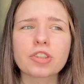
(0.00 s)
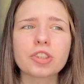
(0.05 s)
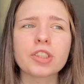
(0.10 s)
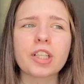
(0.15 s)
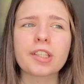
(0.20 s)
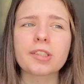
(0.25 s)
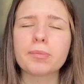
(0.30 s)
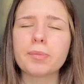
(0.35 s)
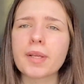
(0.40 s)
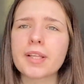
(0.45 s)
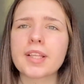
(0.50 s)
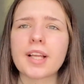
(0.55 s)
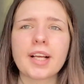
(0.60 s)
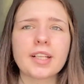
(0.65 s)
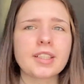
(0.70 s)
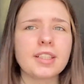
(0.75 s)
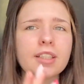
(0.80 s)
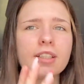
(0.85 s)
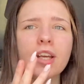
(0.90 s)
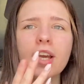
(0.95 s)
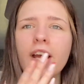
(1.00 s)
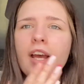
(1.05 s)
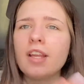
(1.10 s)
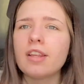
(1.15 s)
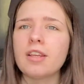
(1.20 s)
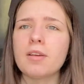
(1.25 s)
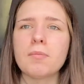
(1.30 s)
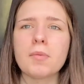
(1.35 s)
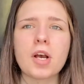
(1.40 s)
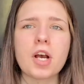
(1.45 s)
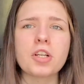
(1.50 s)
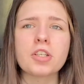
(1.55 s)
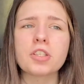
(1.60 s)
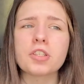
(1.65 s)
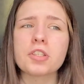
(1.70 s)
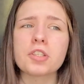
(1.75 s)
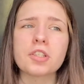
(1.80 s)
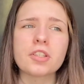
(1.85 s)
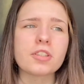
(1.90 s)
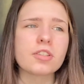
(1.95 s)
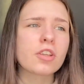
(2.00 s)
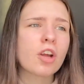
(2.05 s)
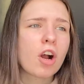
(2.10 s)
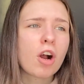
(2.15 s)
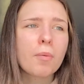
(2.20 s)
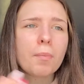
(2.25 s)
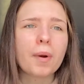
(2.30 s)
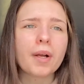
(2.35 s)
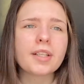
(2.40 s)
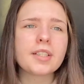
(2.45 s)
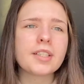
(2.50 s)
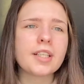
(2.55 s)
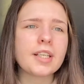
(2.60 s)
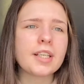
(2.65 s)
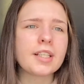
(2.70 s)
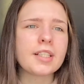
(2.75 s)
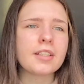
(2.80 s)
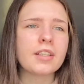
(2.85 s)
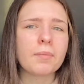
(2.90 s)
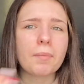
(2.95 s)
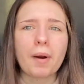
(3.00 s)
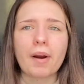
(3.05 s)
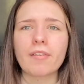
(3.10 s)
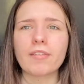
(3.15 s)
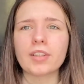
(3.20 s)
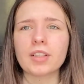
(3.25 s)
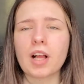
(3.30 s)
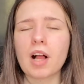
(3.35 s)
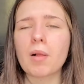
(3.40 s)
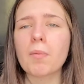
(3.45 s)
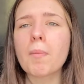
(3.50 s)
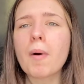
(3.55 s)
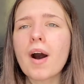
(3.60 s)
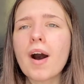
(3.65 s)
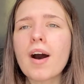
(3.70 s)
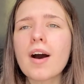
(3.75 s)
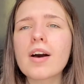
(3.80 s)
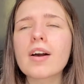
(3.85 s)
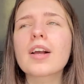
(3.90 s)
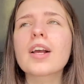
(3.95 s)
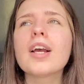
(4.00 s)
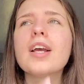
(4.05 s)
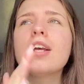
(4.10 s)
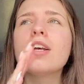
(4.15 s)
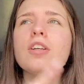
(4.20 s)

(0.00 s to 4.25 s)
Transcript: Just explained that I did the emergency stop. I did the parallel park.